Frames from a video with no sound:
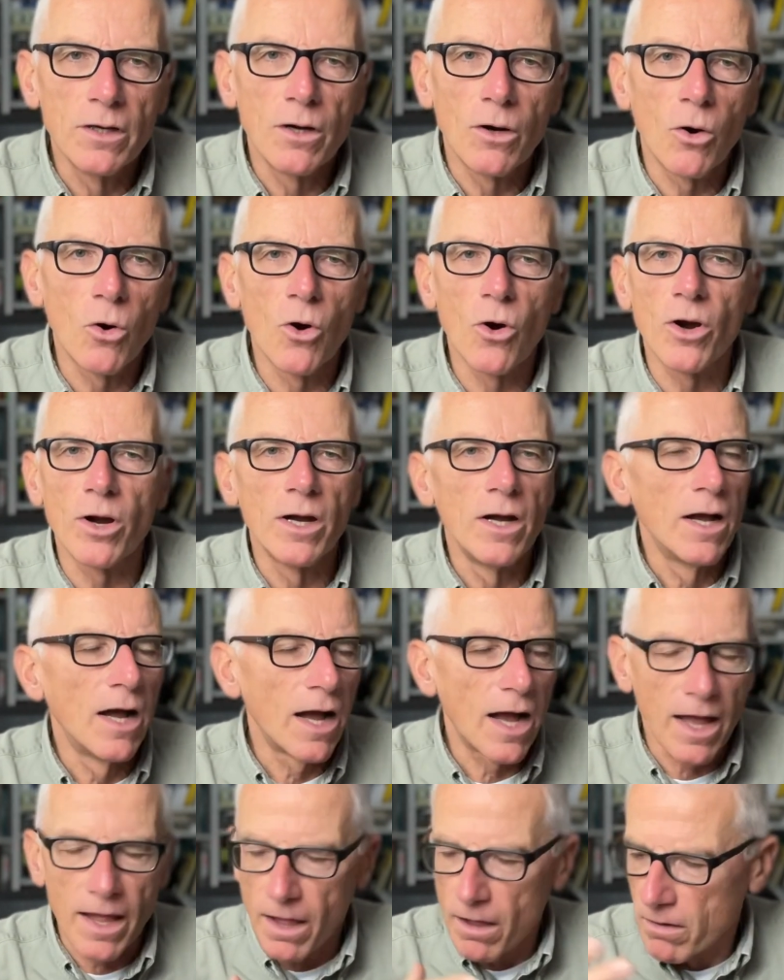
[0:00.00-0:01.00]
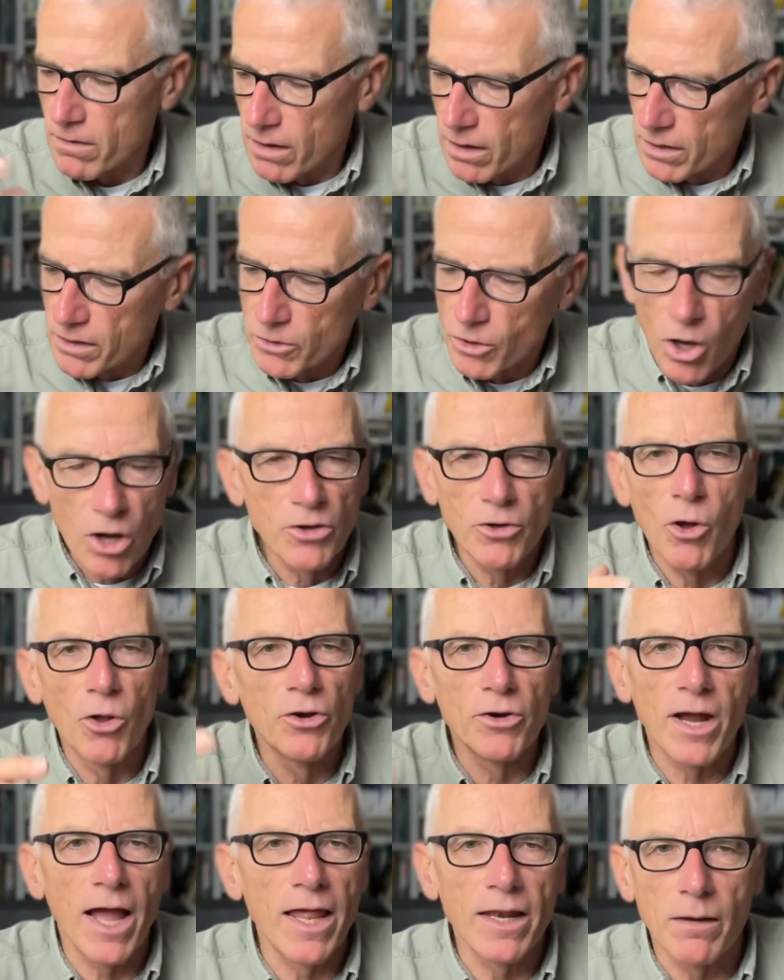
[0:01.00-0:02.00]
or
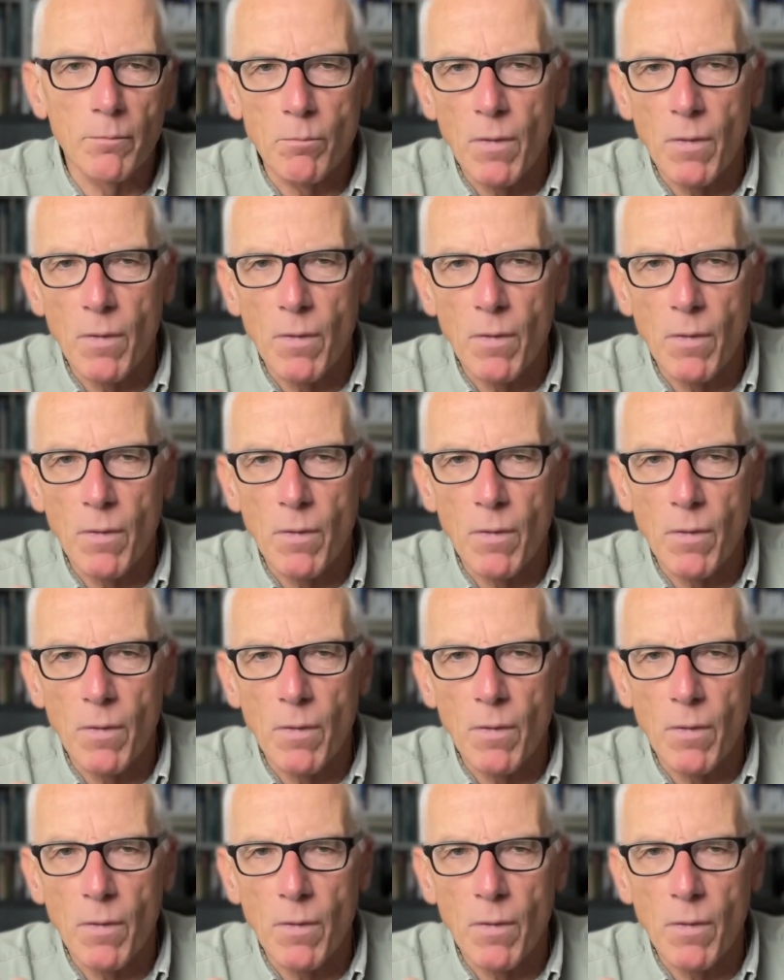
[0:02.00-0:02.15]
another element,